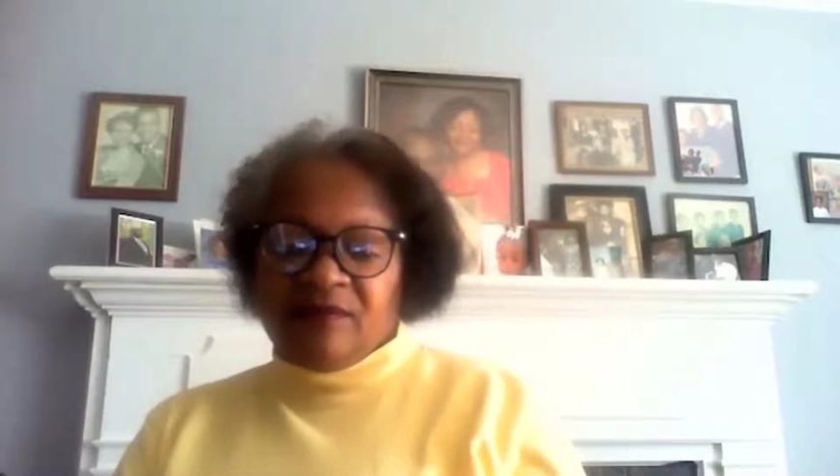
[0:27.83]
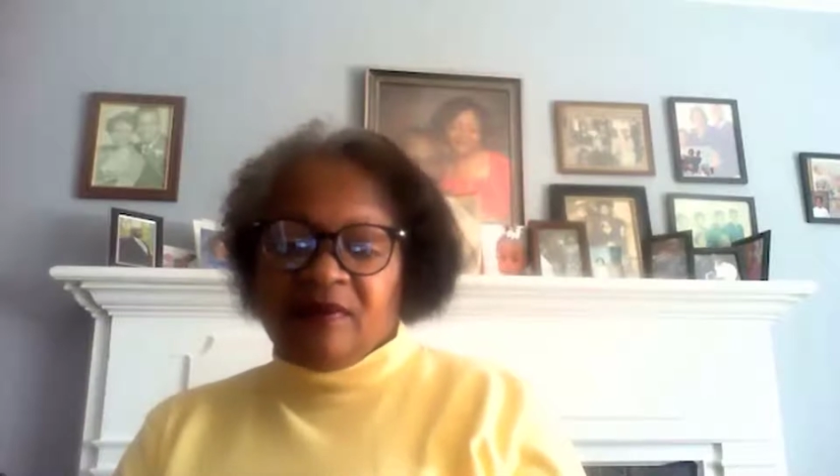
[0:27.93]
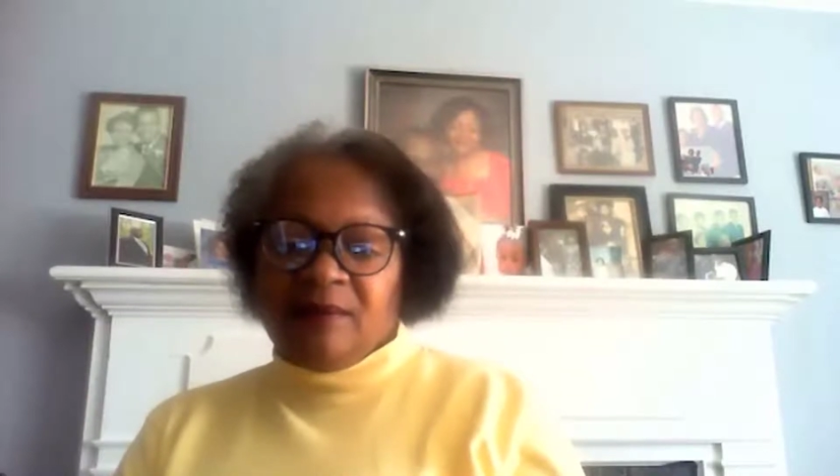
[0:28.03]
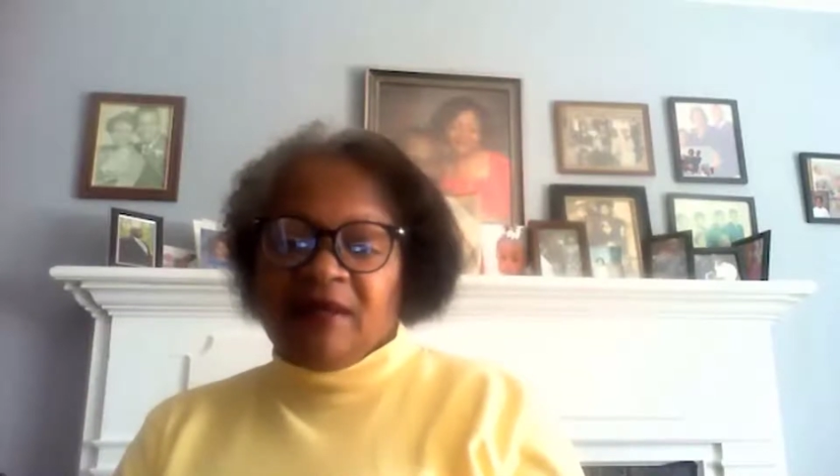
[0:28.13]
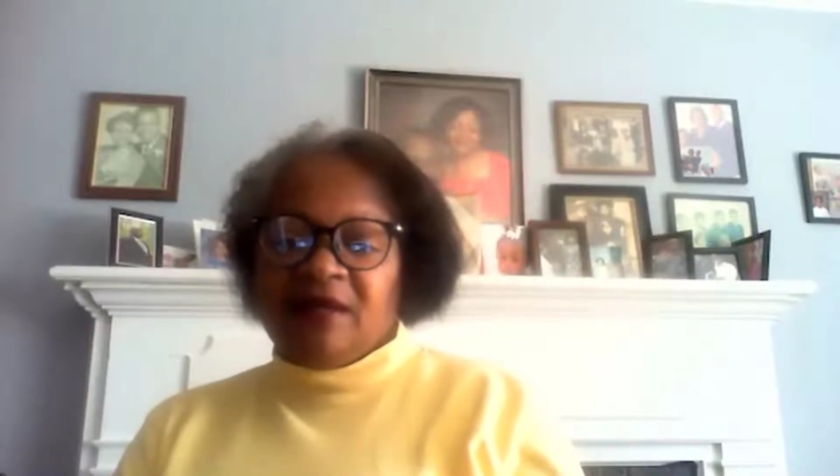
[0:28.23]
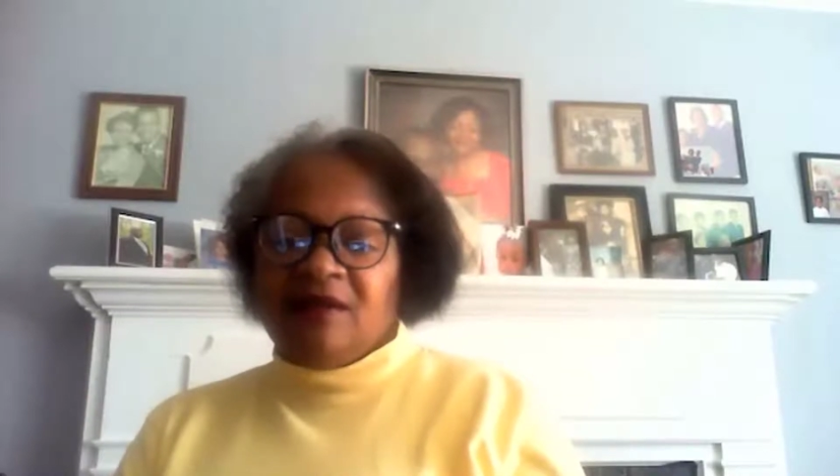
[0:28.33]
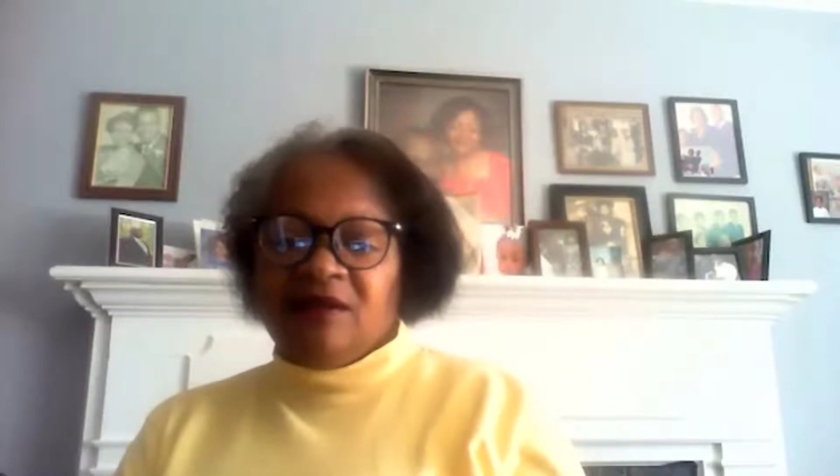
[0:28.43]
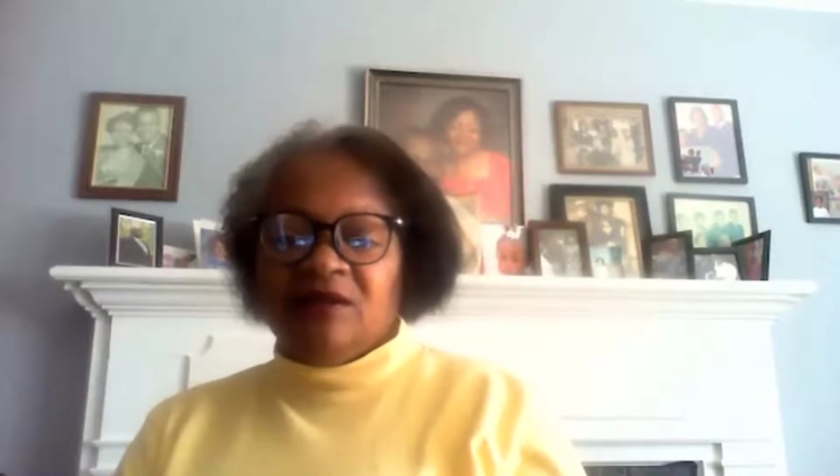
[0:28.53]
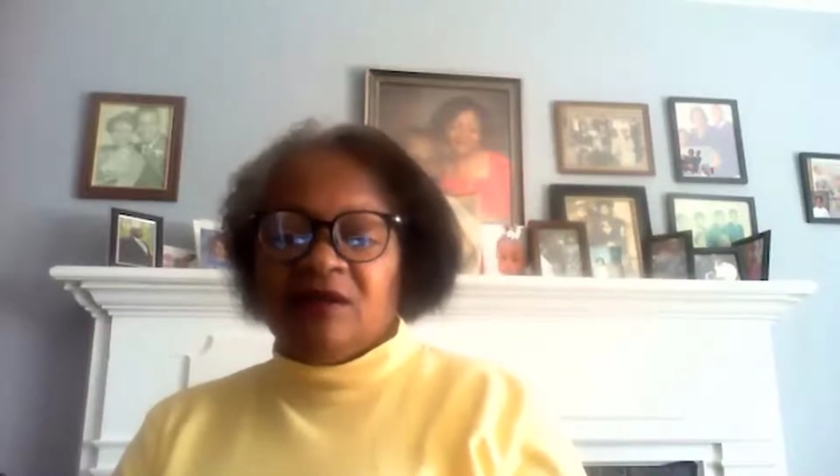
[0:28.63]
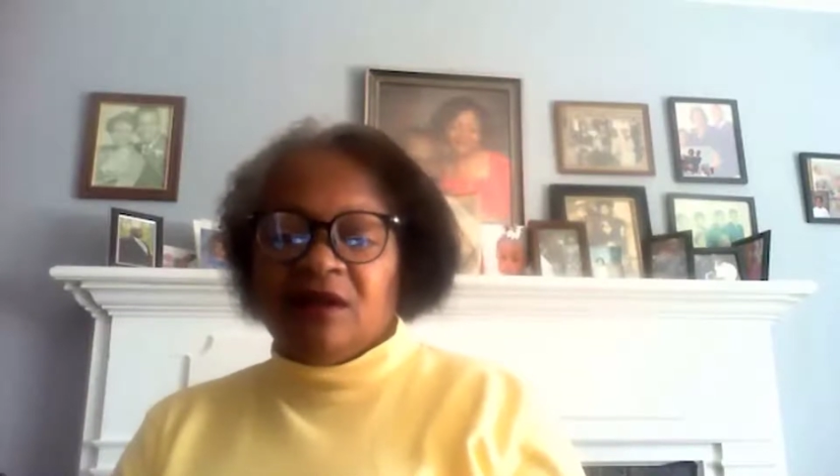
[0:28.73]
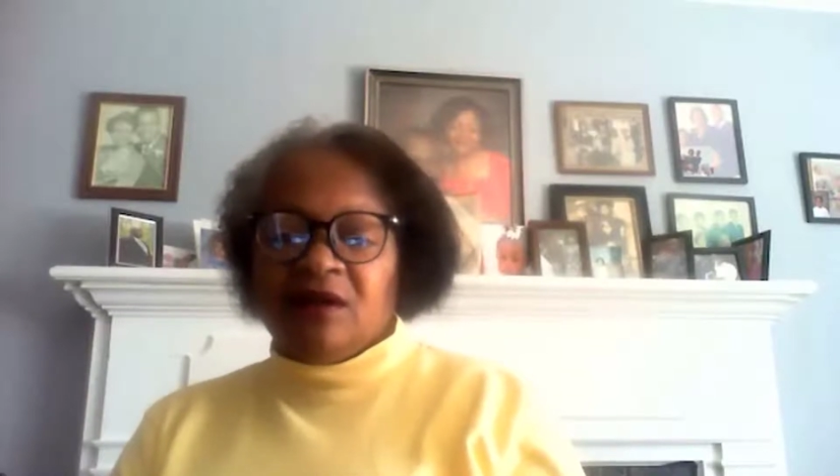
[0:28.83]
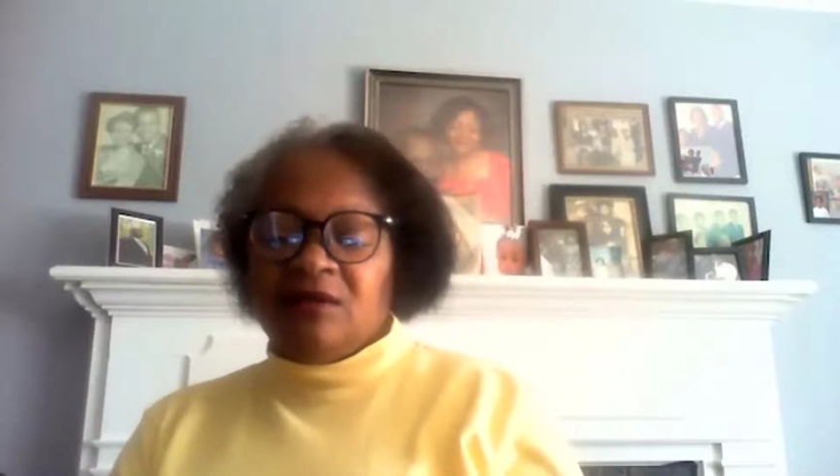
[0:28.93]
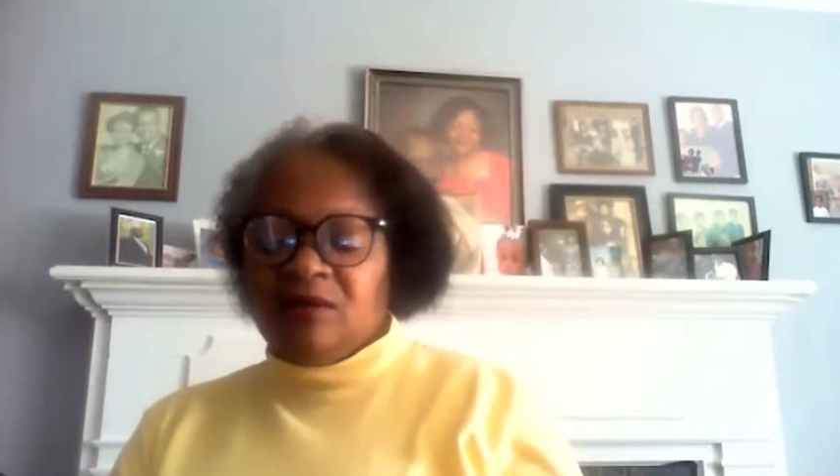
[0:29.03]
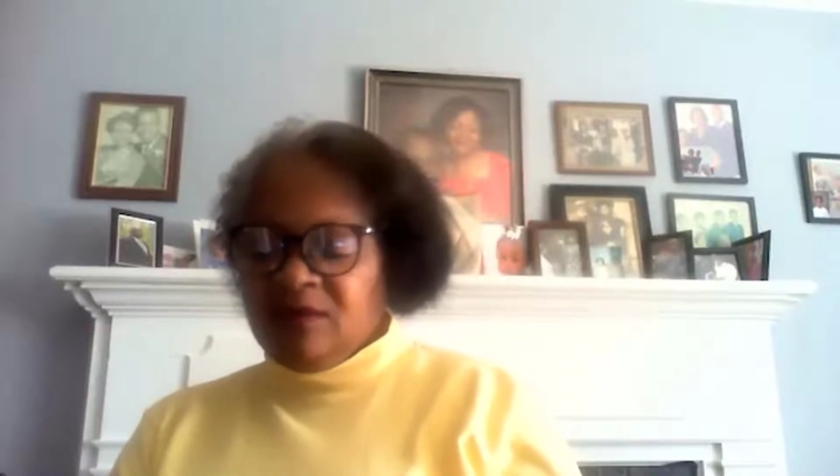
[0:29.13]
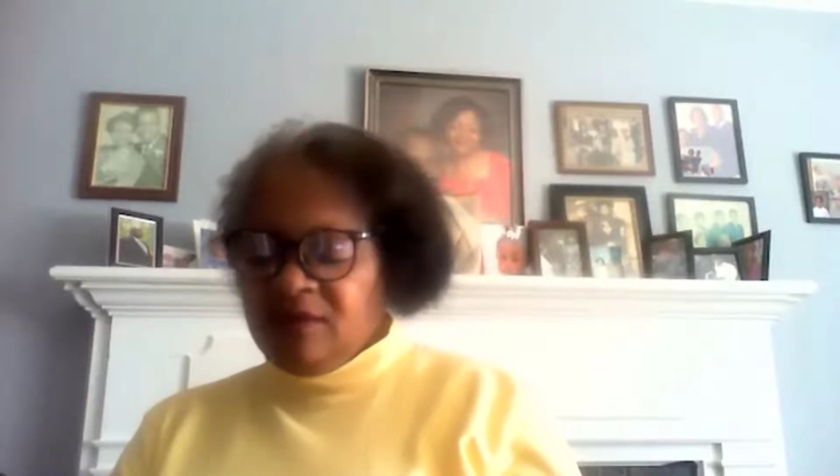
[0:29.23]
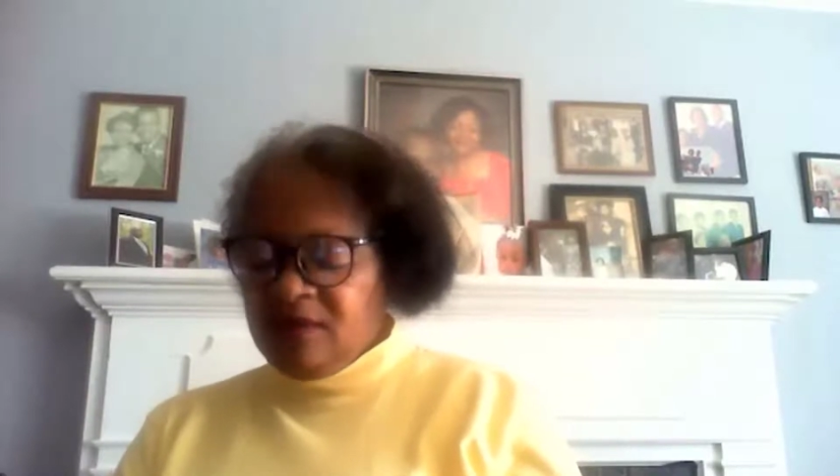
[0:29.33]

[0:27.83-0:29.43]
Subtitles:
about a year ago,